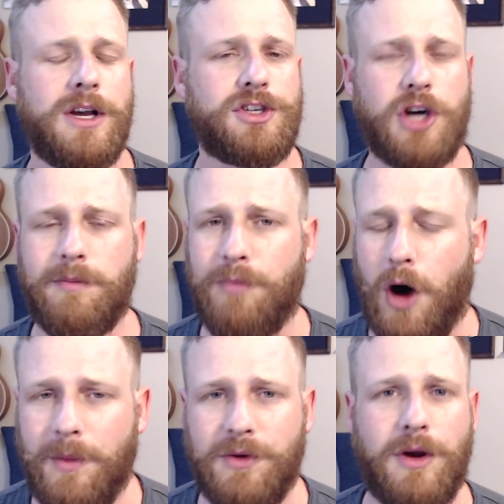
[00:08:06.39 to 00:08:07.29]
John
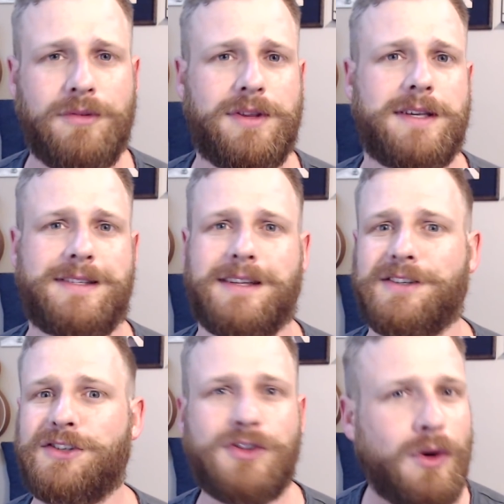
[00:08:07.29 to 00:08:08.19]
Bauman wrote this. It's
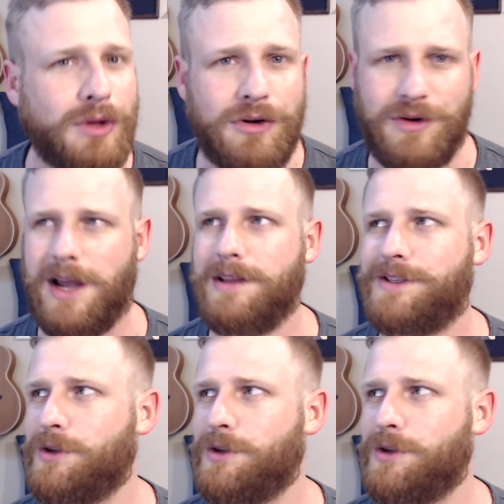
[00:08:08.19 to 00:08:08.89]
a solo write.